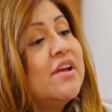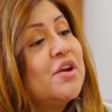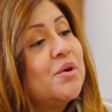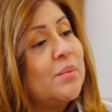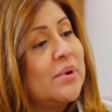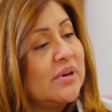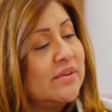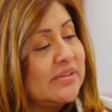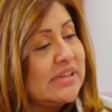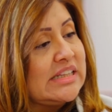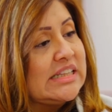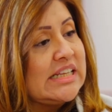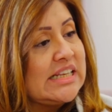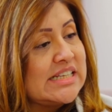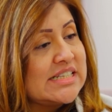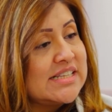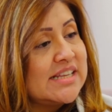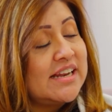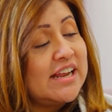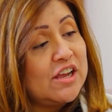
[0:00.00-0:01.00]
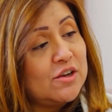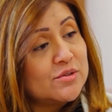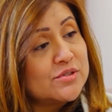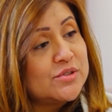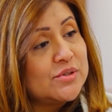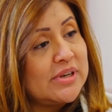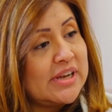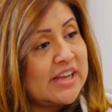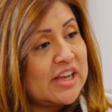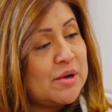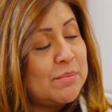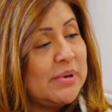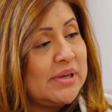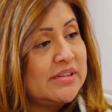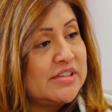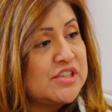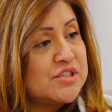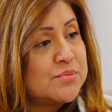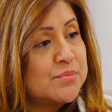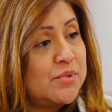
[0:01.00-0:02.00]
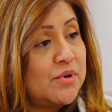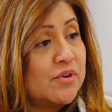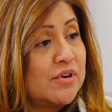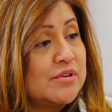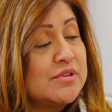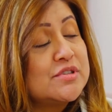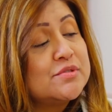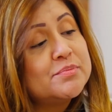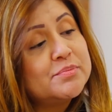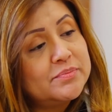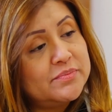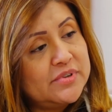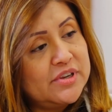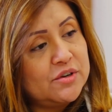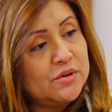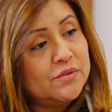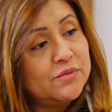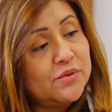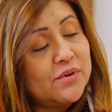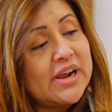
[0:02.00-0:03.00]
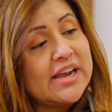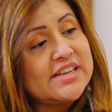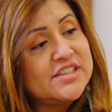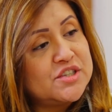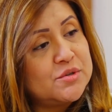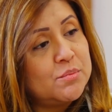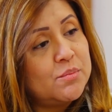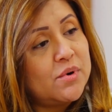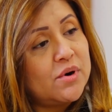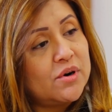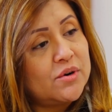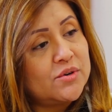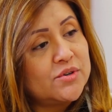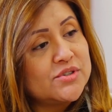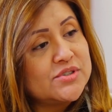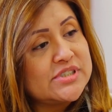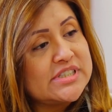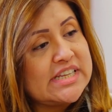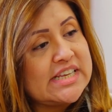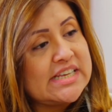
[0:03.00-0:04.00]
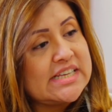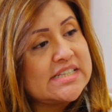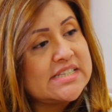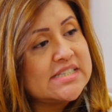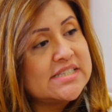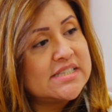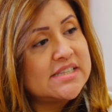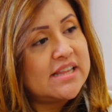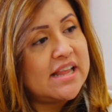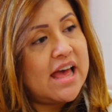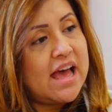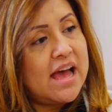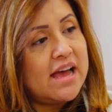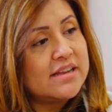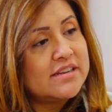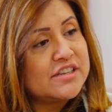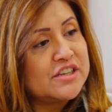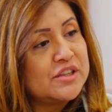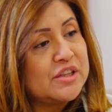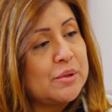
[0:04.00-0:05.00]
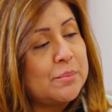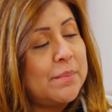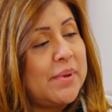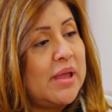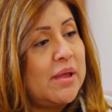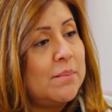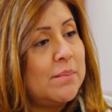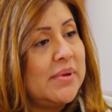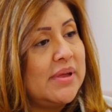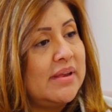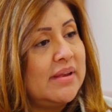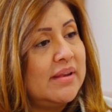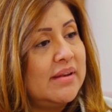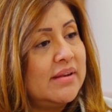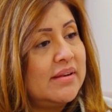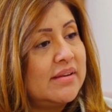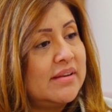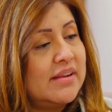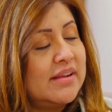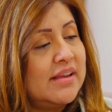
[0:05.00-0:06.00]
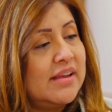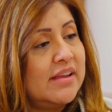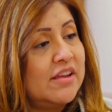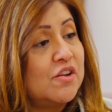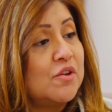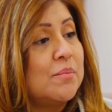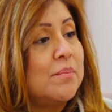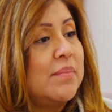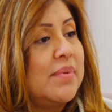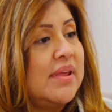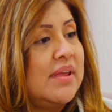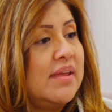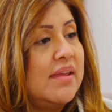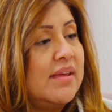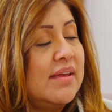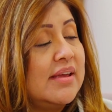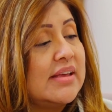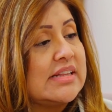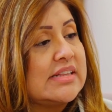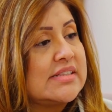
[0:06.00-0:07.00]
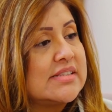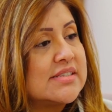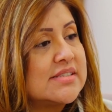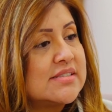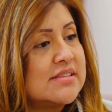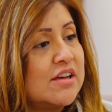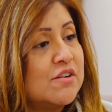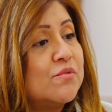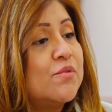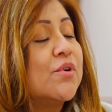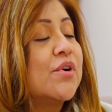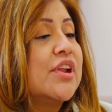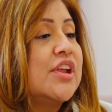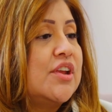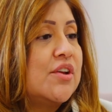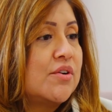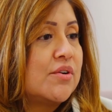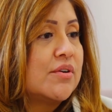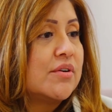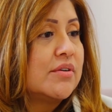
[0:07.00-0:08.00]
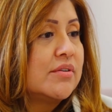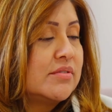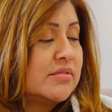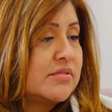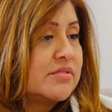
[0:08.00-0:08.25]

One of the things that I also like about this program is, for ITIN borrowers is that the payment, it's a 40-year